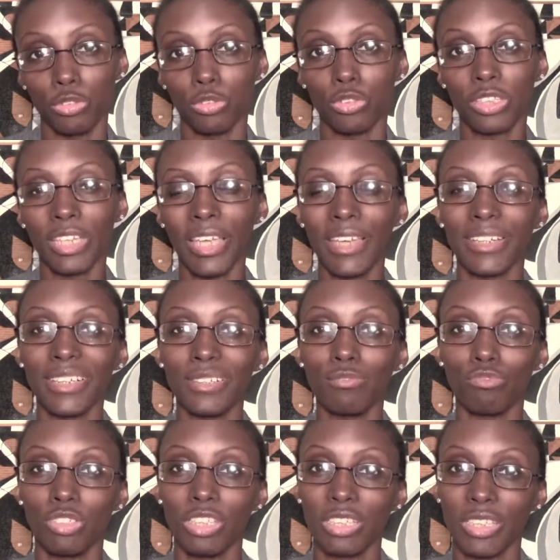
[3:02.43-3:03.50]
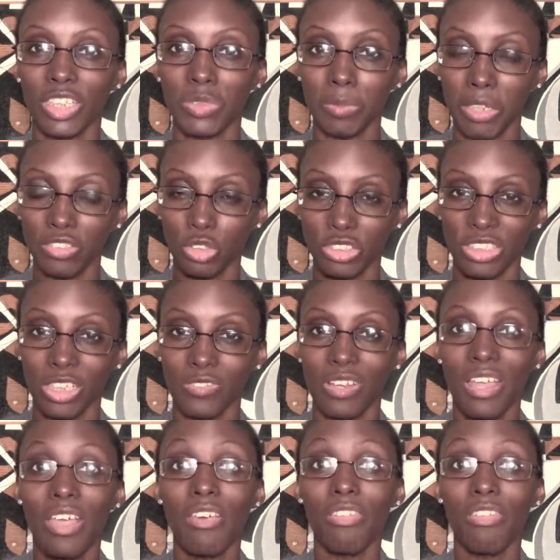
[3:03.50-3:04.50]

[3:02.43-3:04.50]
You cannot really express yourself